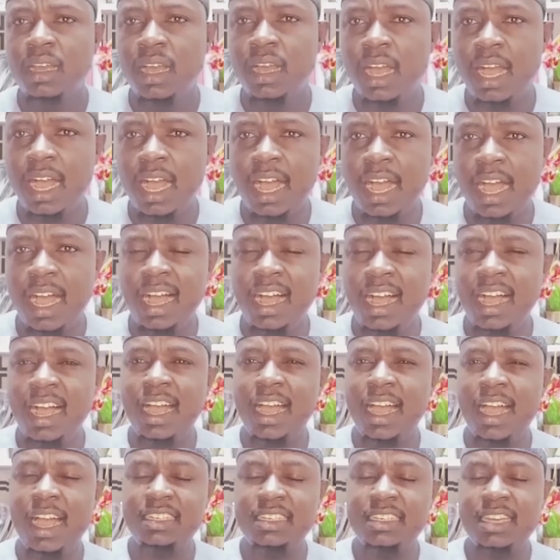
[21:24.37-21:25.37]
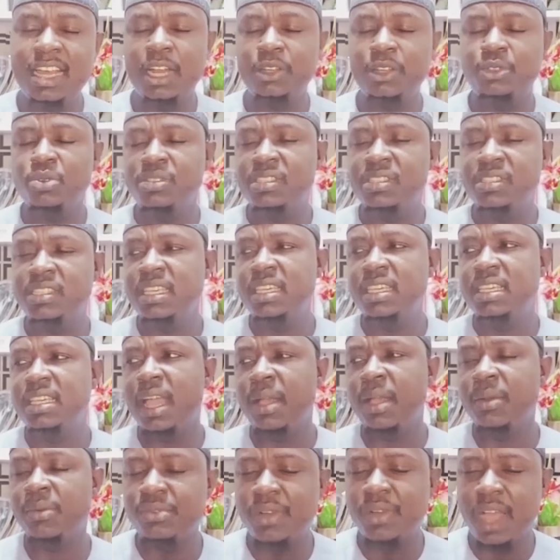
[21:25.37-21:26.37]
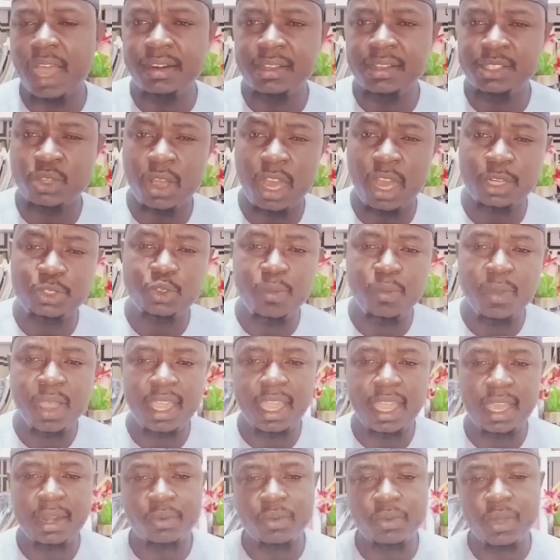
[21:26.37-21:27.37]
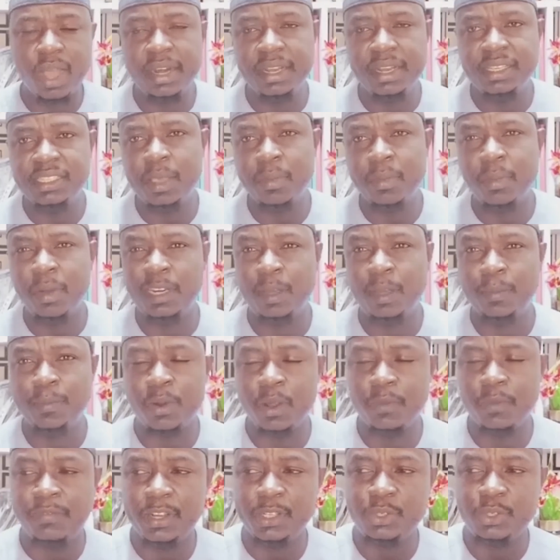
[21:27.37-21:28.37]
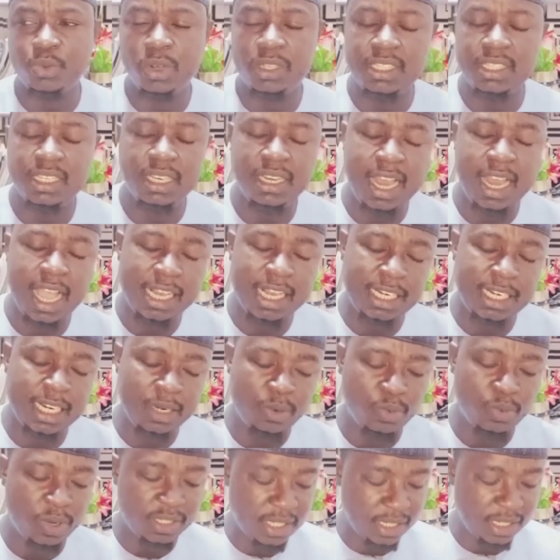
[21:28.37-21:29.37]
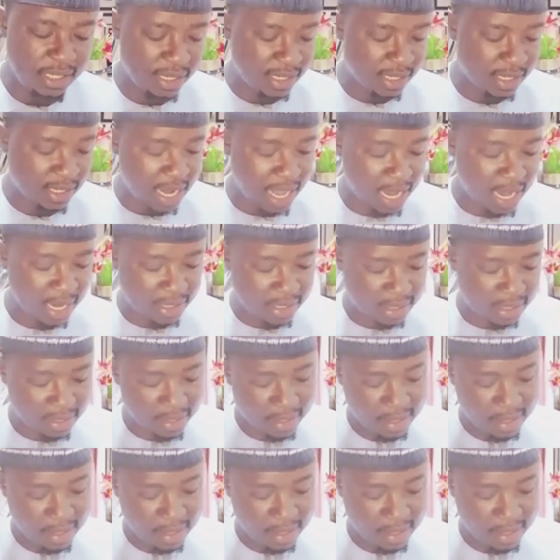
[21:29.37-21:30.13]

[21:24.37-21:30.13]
had to seek inquiries or had to make inquiries about the prophet, what he liked and what he disliked.